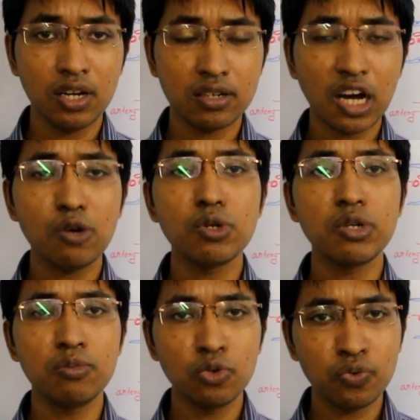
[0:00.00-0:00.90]
now we
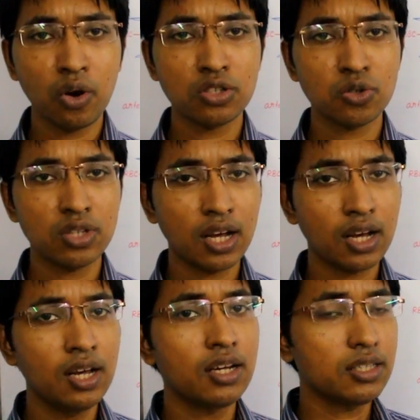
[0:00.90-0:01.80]
will move on to the
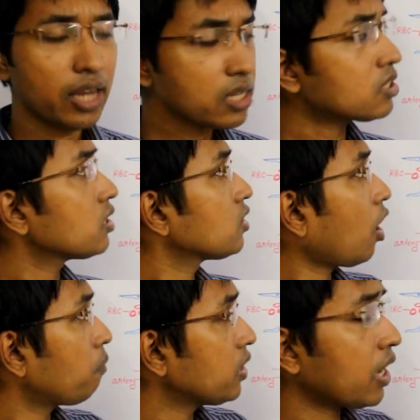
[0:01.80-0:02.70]
next
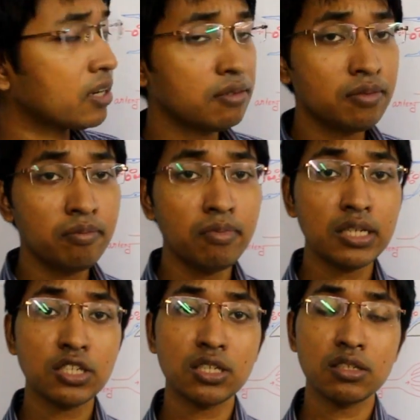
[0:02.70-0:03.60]
topic and
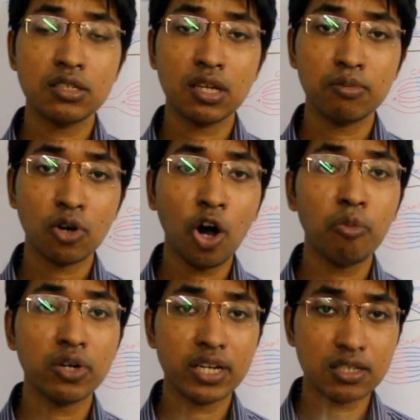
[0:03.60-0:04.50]
mention some
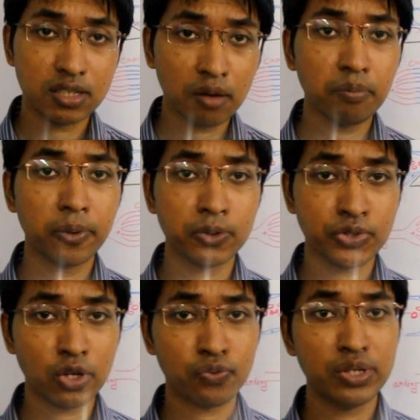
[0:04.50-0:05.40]
common
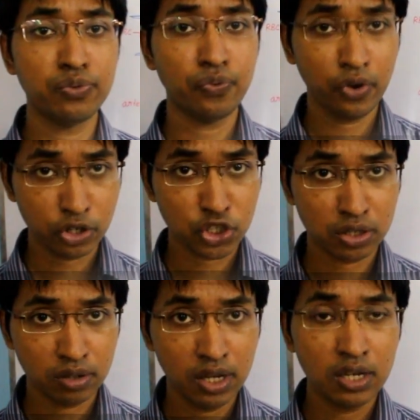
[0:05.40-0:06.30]
examples of infarction